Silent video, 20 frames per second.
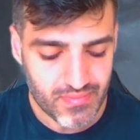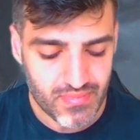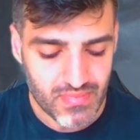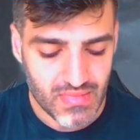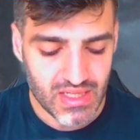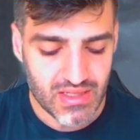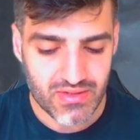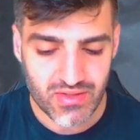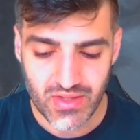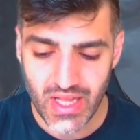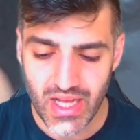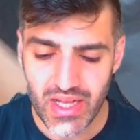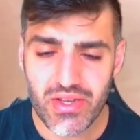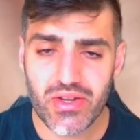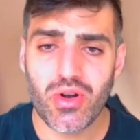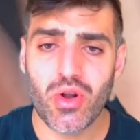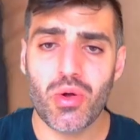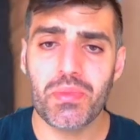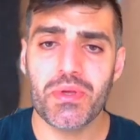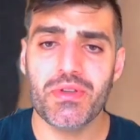So now
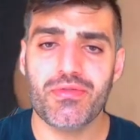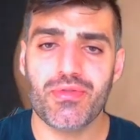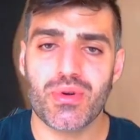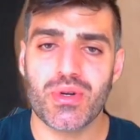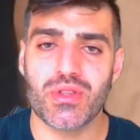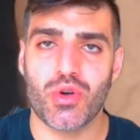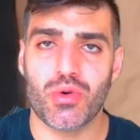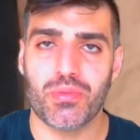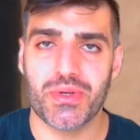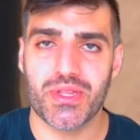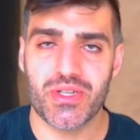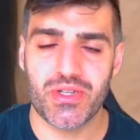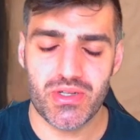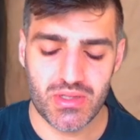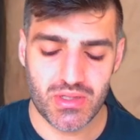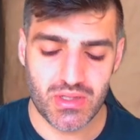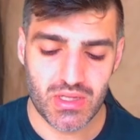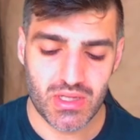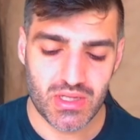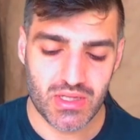you're hoping for an opener.
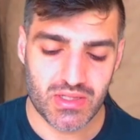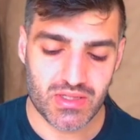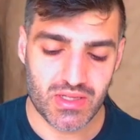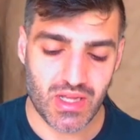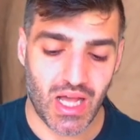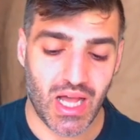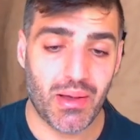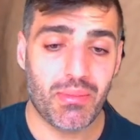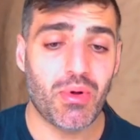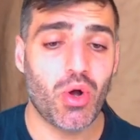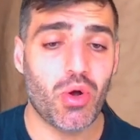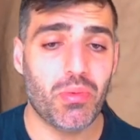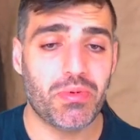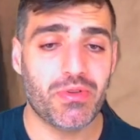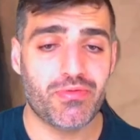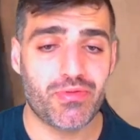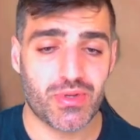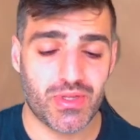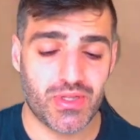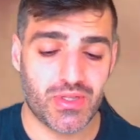I'm
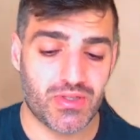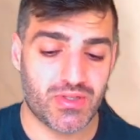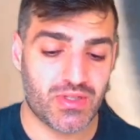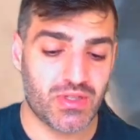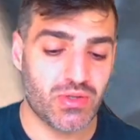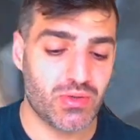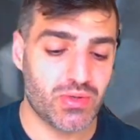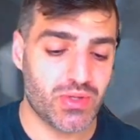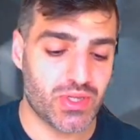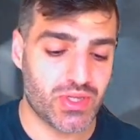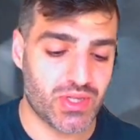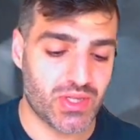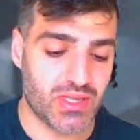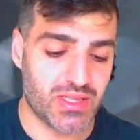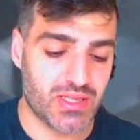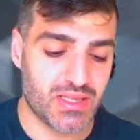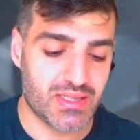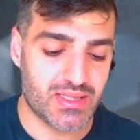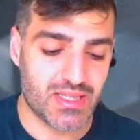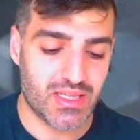hoping for this new edition,
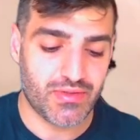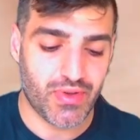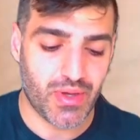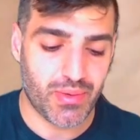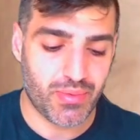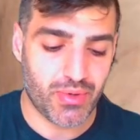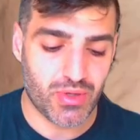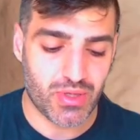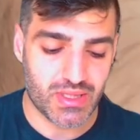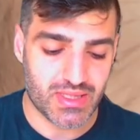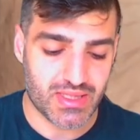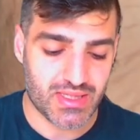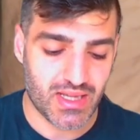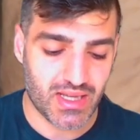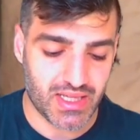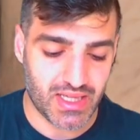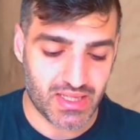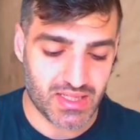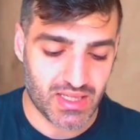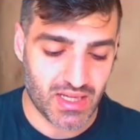and let's see if I pull it.
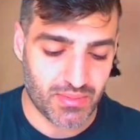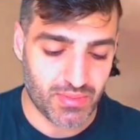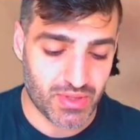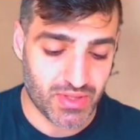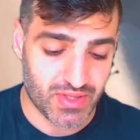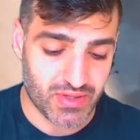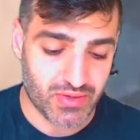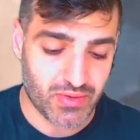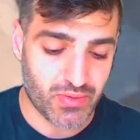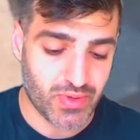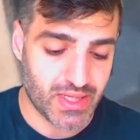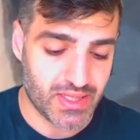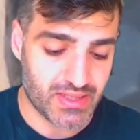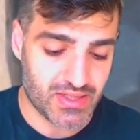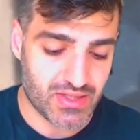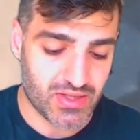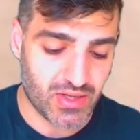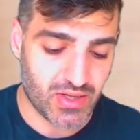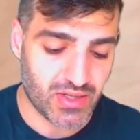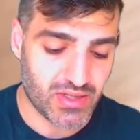Sakitama is a great
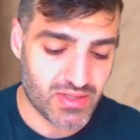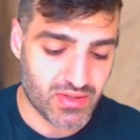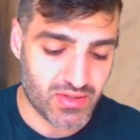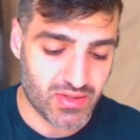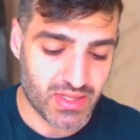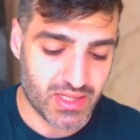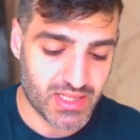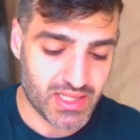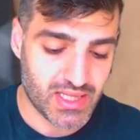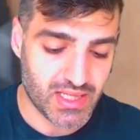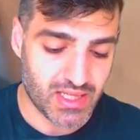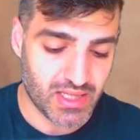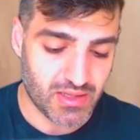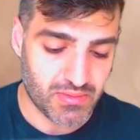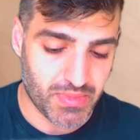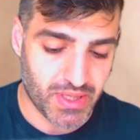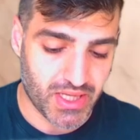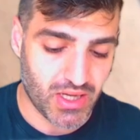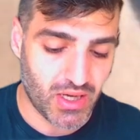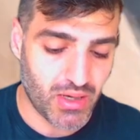start, so that can get
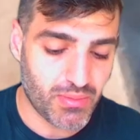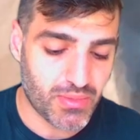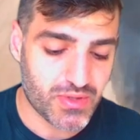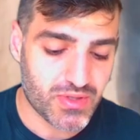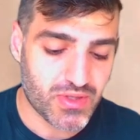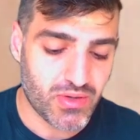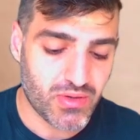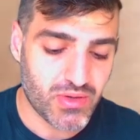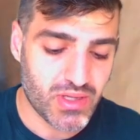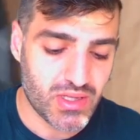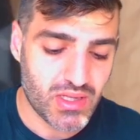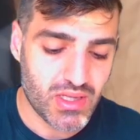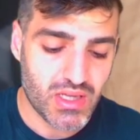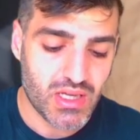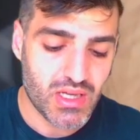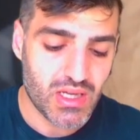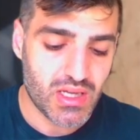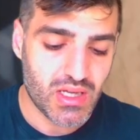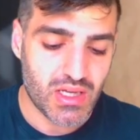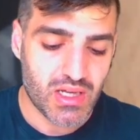my combos going.
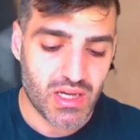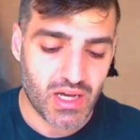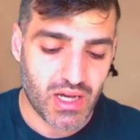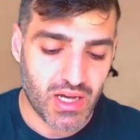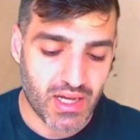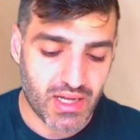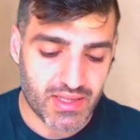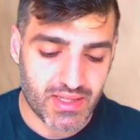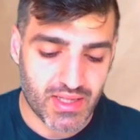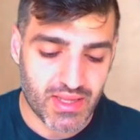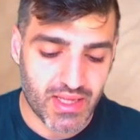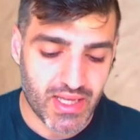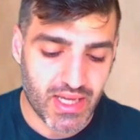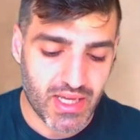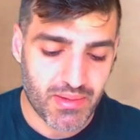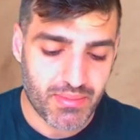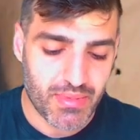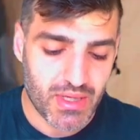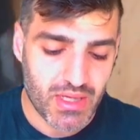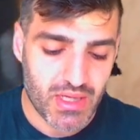The
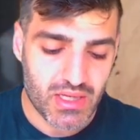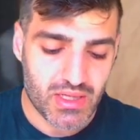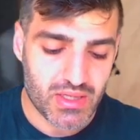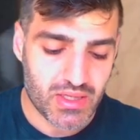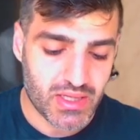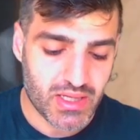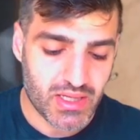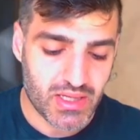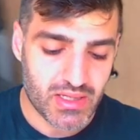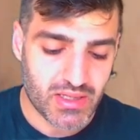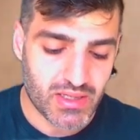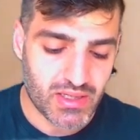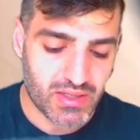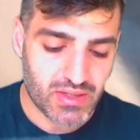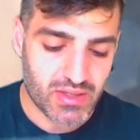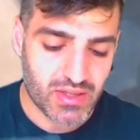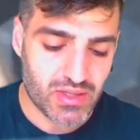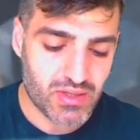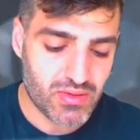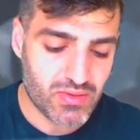Neb, you got
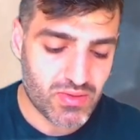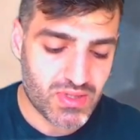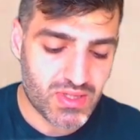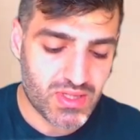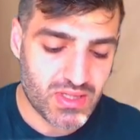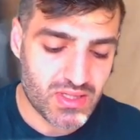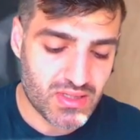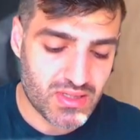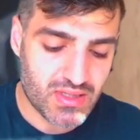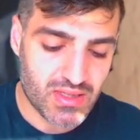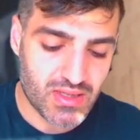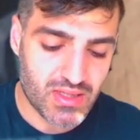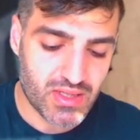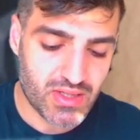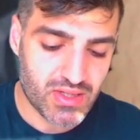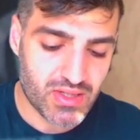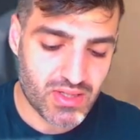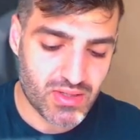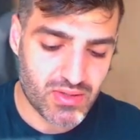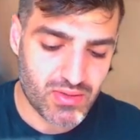another Caduceus,
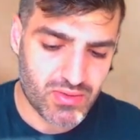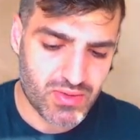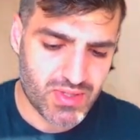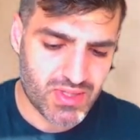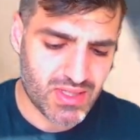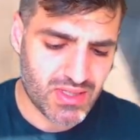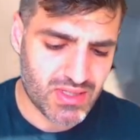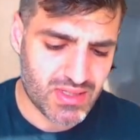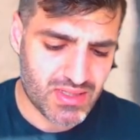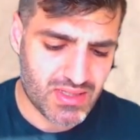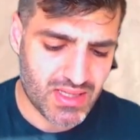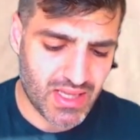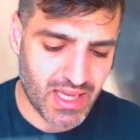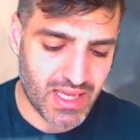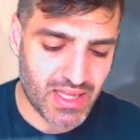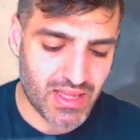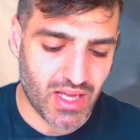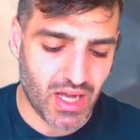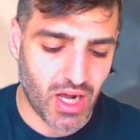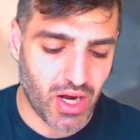
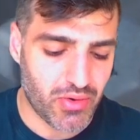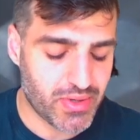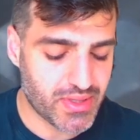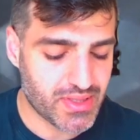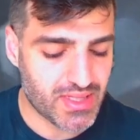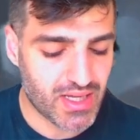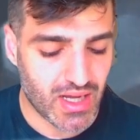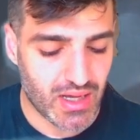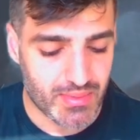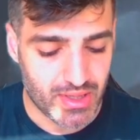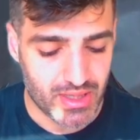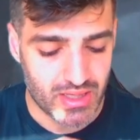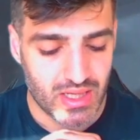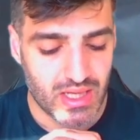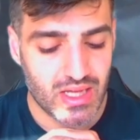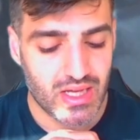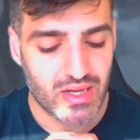and Aratama.